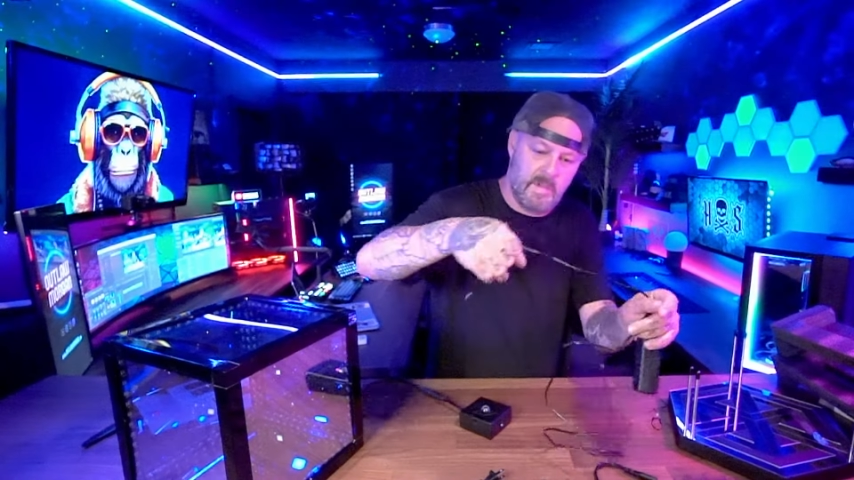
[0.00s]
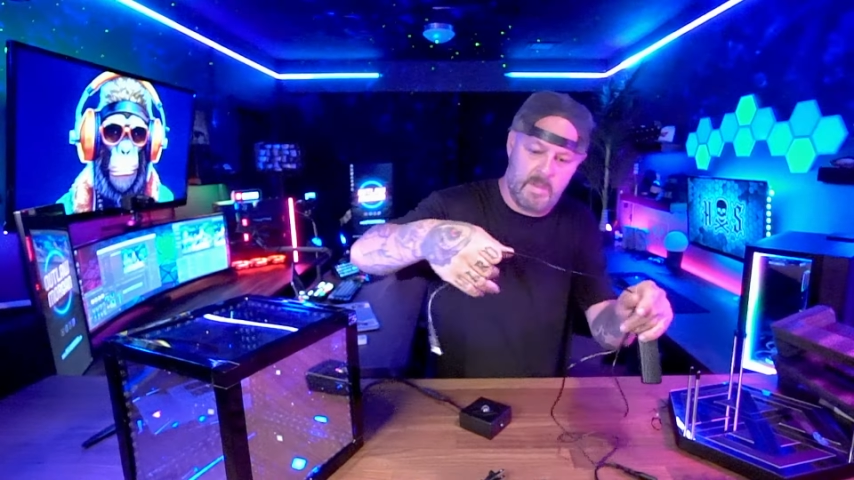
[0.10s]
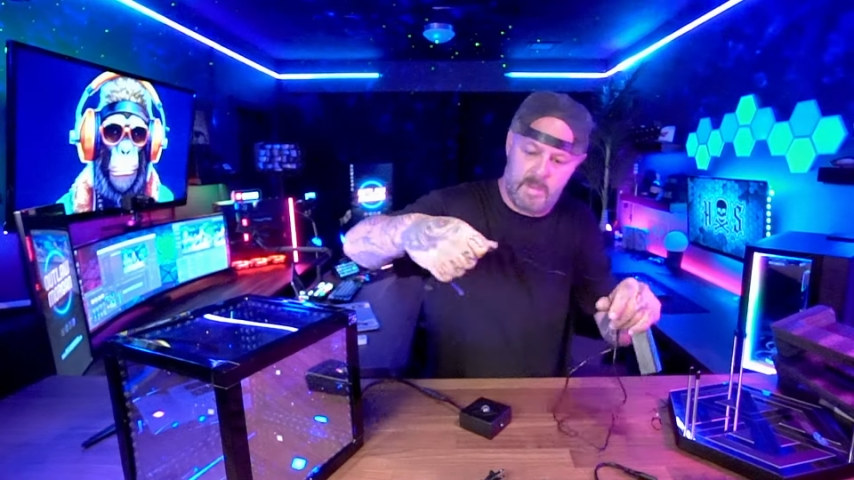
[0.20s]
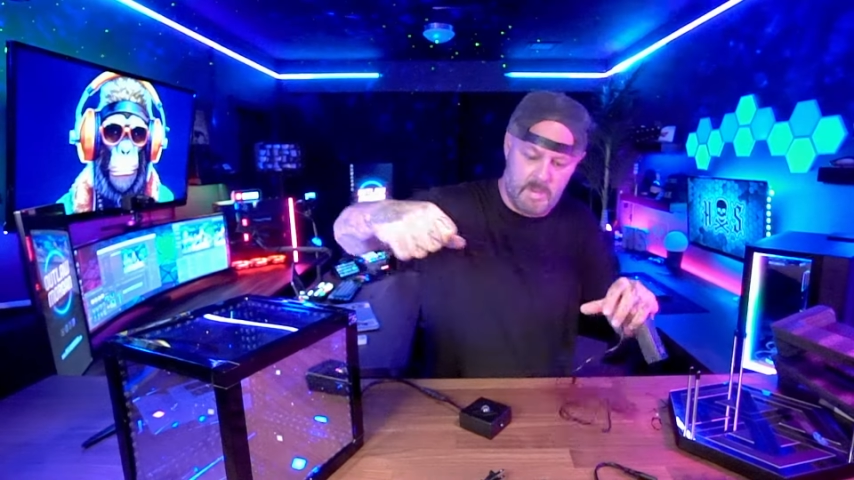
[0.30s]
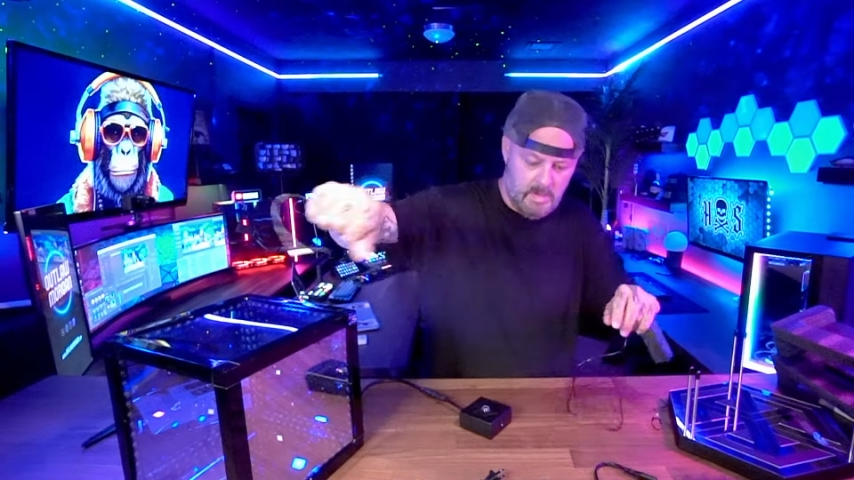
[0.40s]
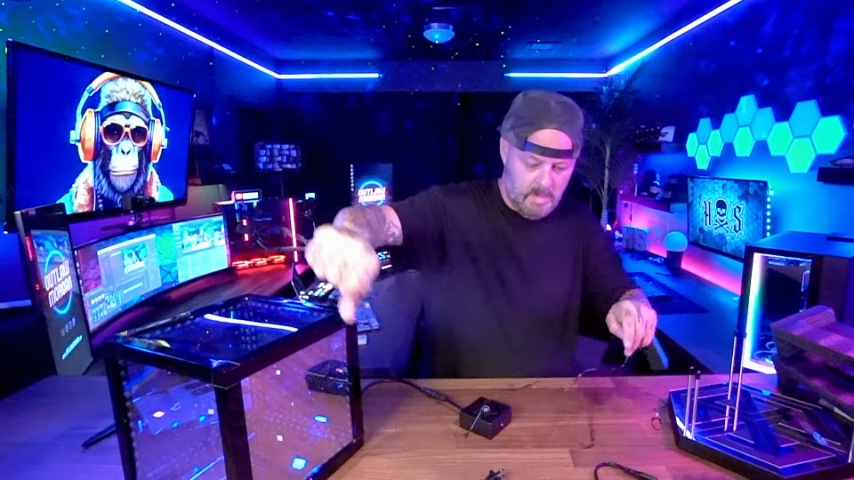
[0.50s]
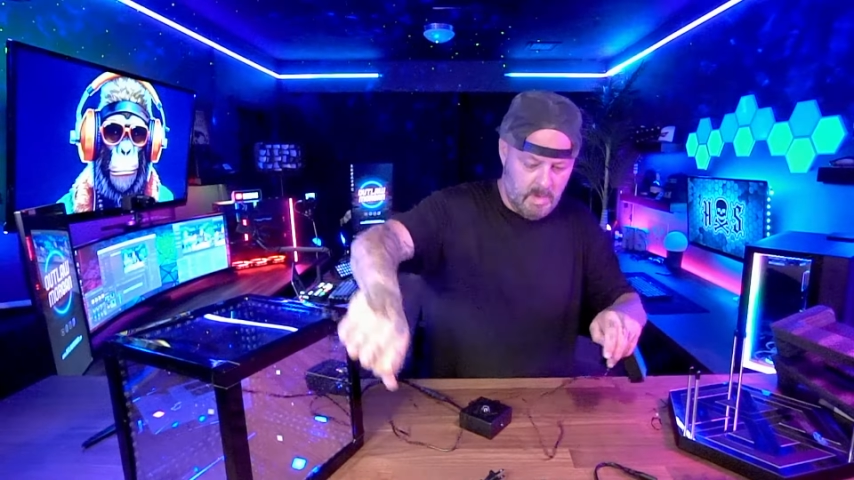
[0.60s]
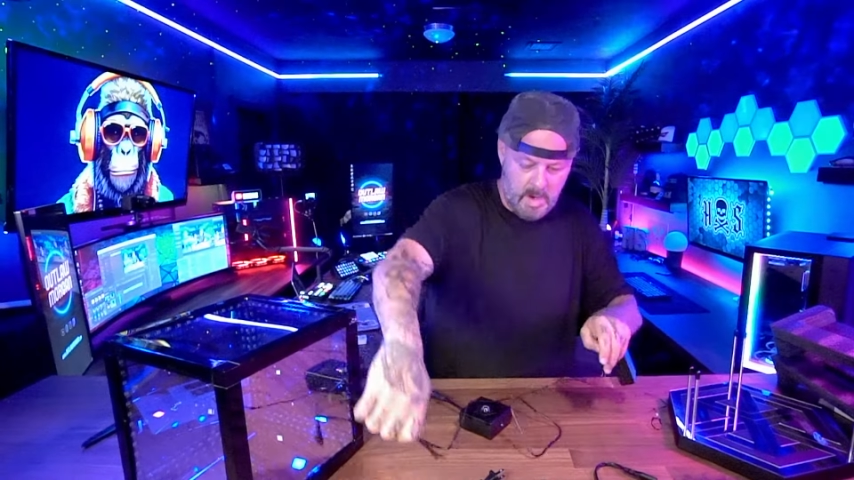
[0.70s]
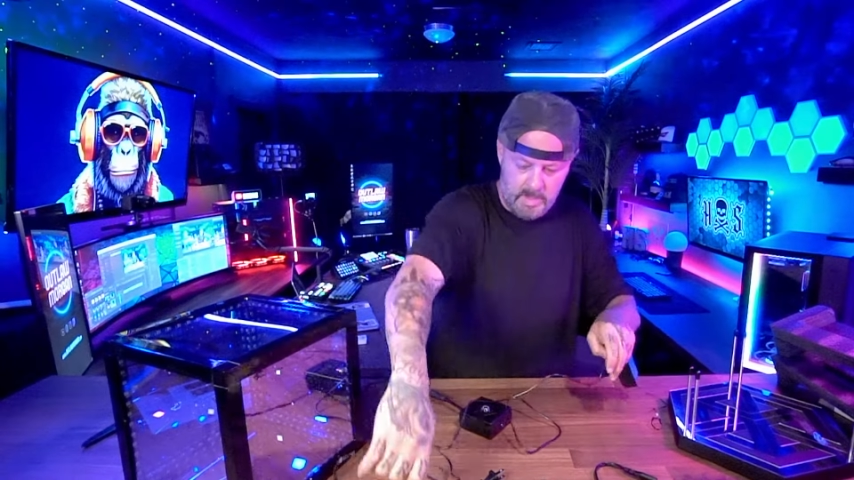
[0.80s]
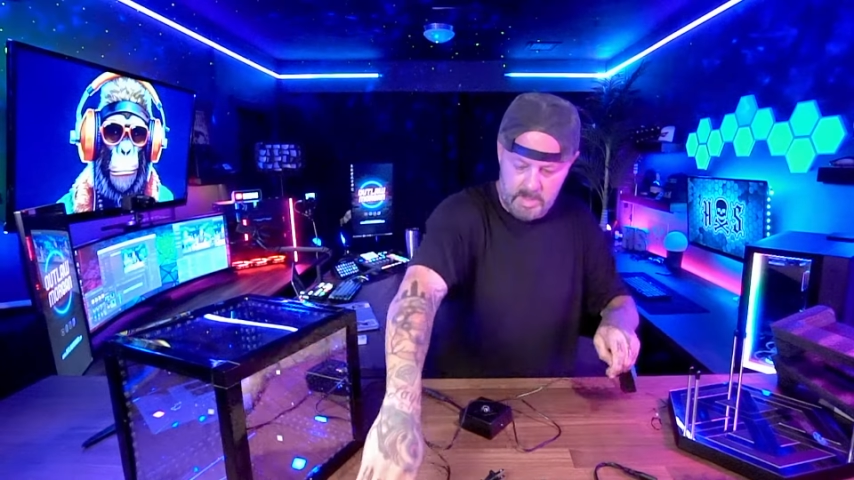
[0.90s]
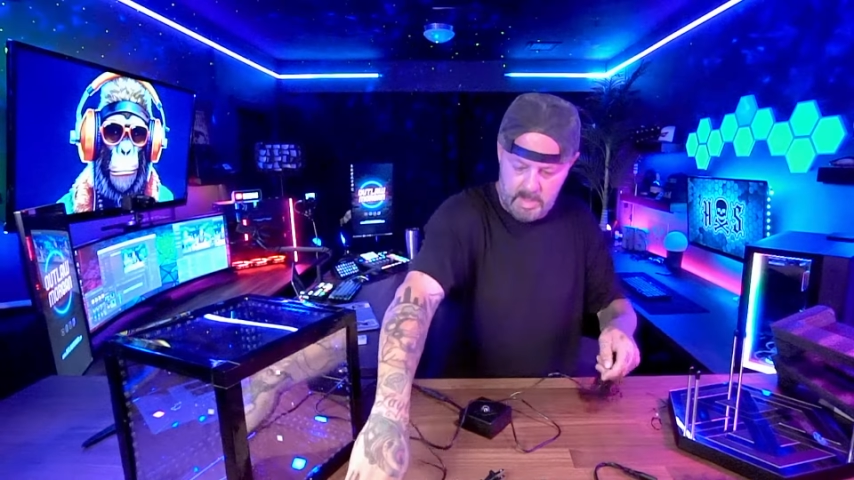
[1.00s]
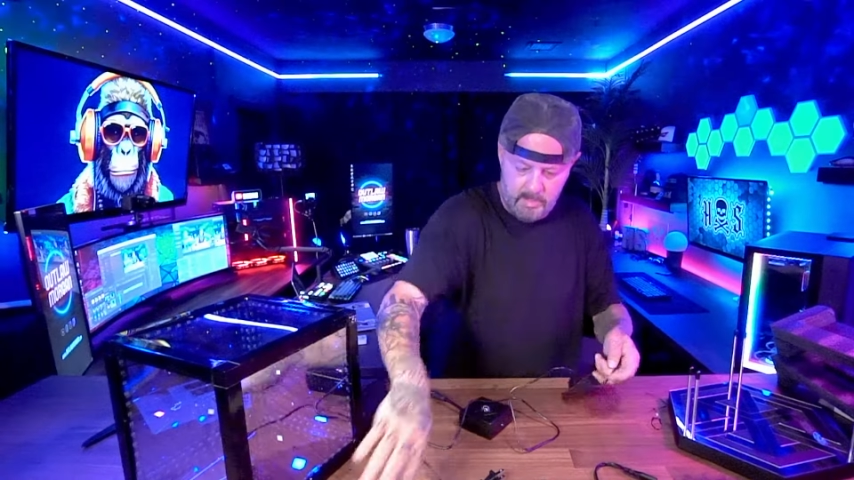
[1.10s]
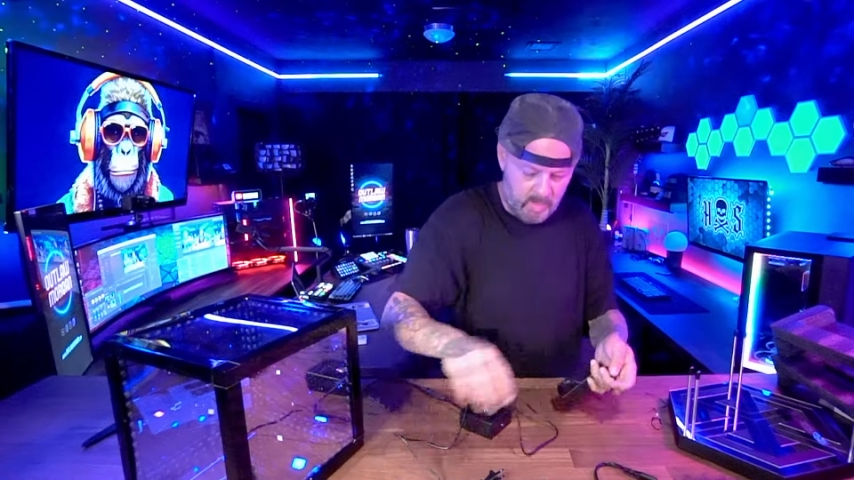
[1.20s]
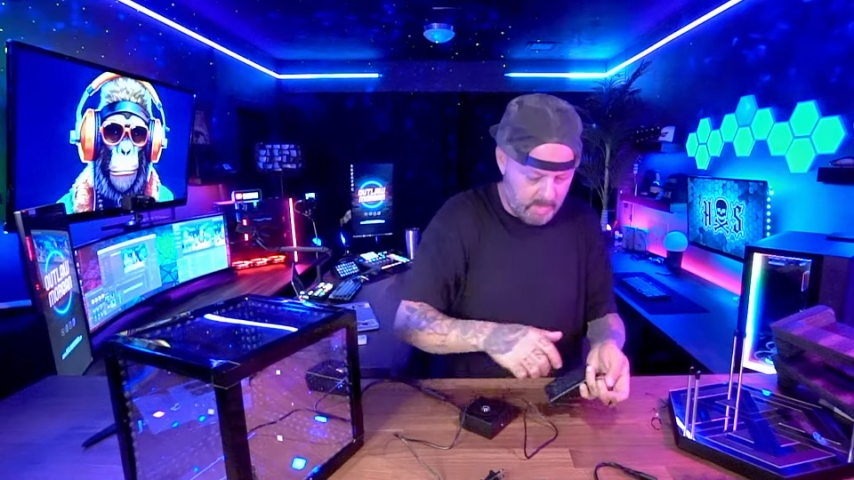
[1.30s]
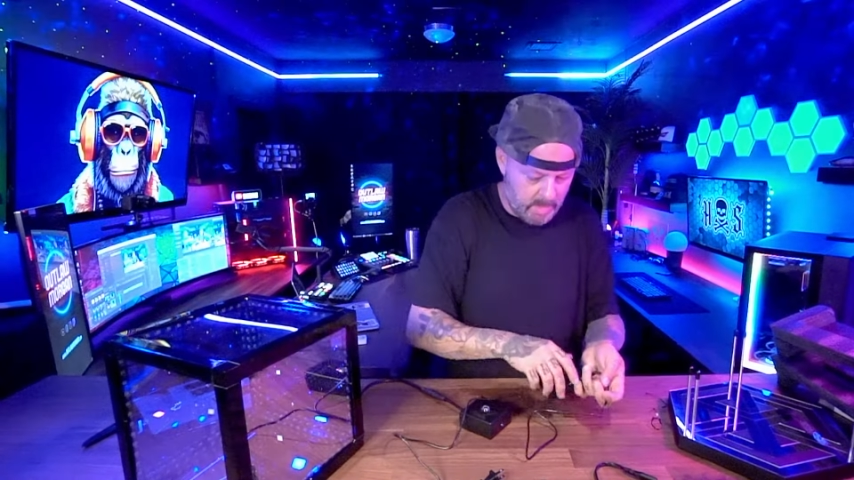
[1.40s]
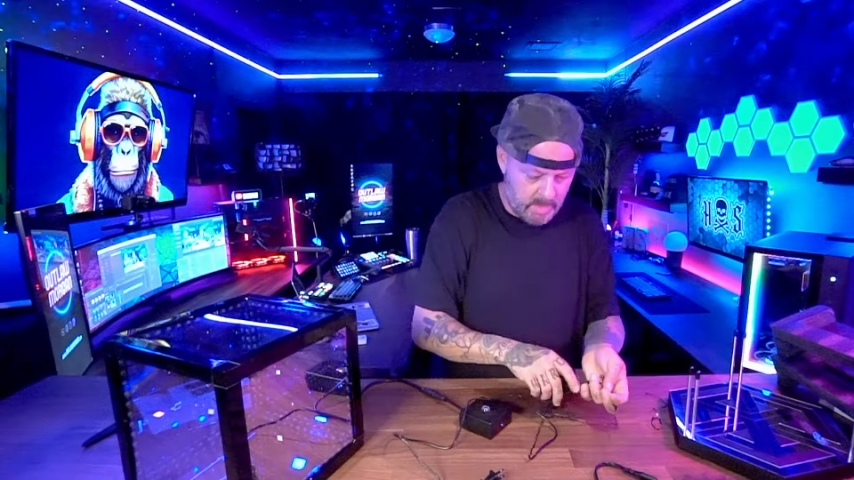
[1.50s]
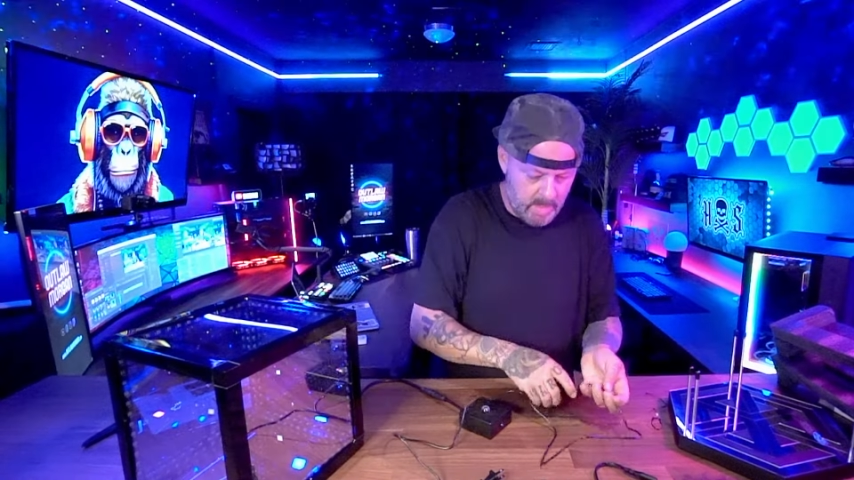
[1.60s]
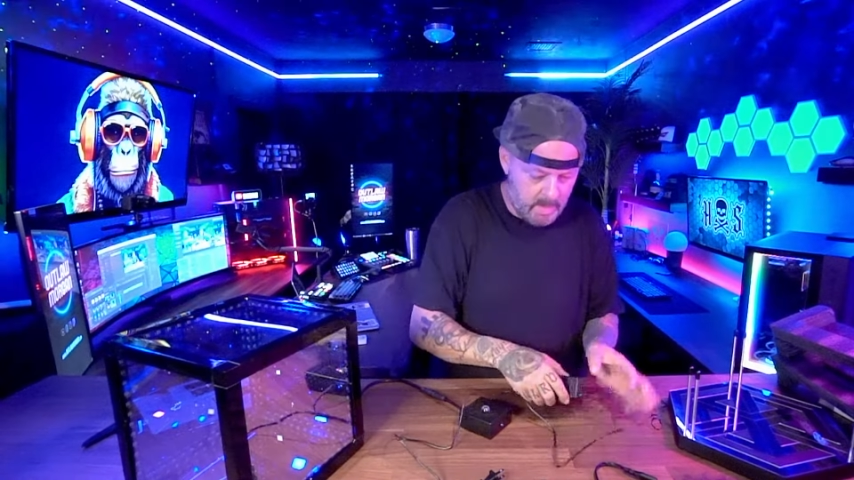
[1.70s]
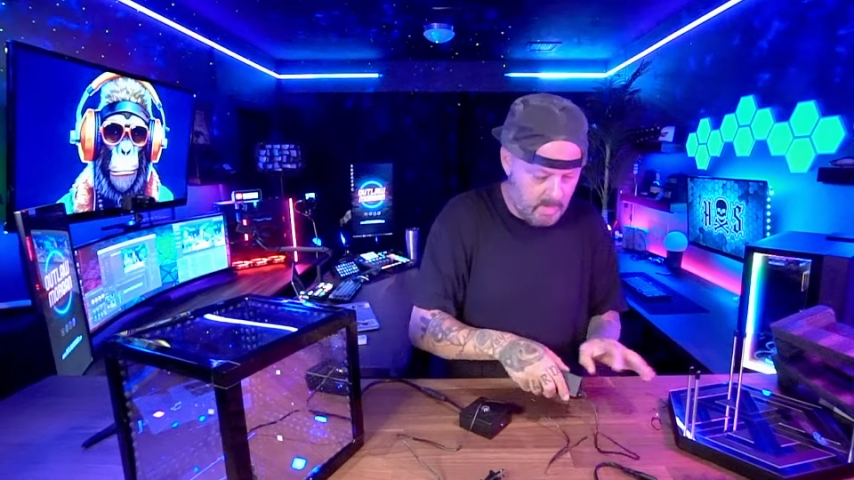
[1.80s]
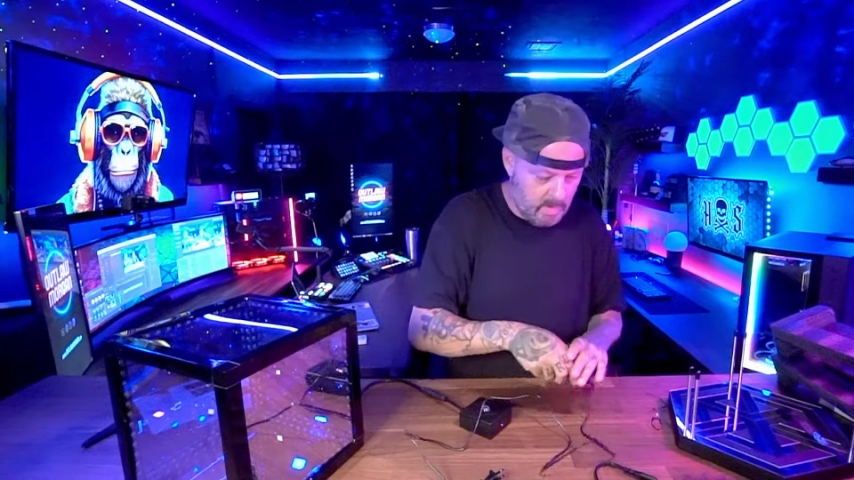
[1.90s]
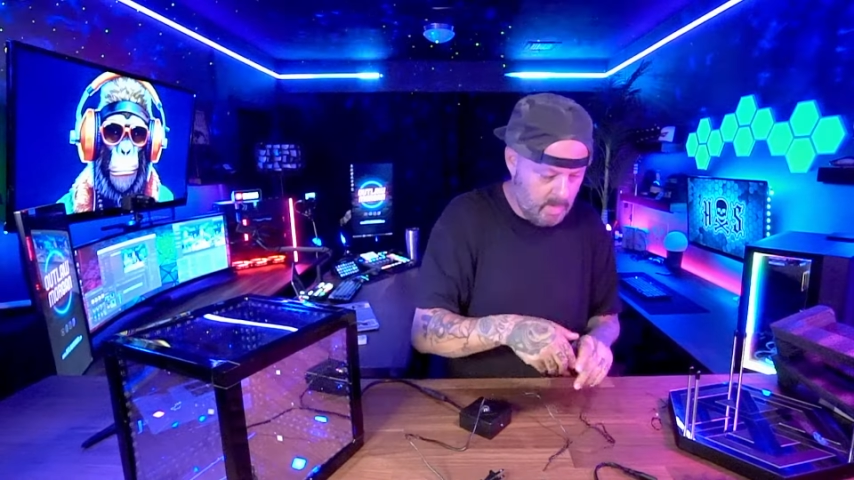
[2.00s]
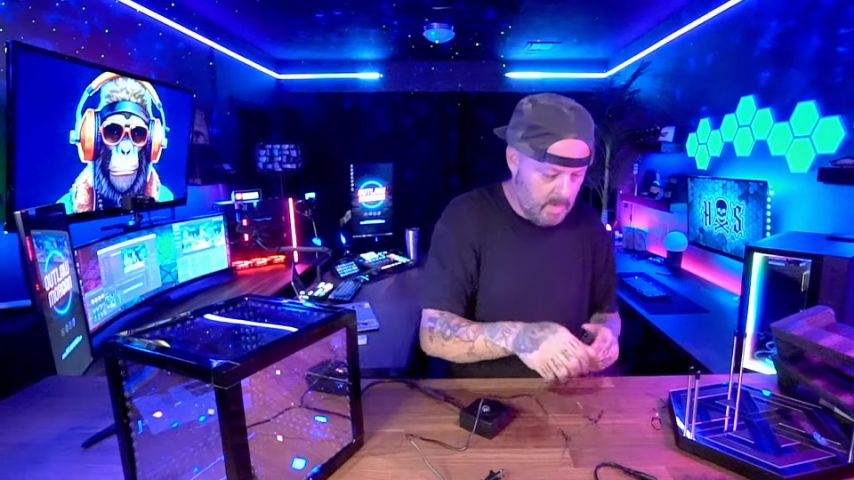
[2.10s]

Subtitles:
Maybe. All right, so then put that there.